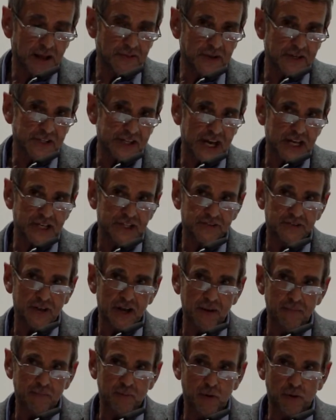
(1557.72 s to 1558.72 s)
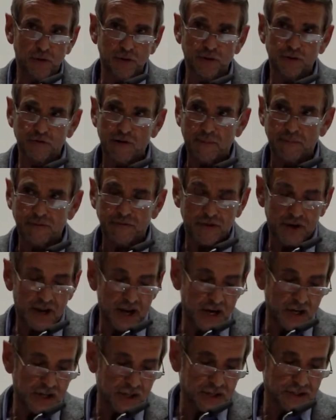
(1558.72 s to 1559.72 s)
And this has important
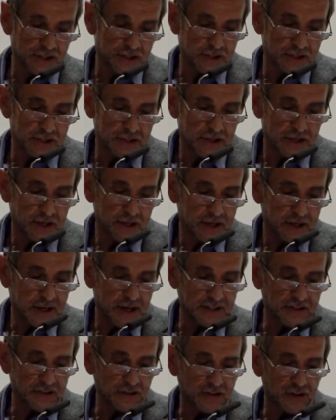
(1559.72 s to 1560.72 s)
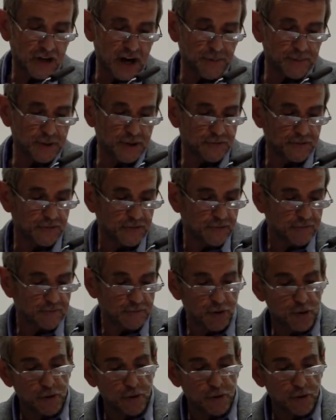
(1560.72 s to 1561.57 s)
ramifications. As the chairman of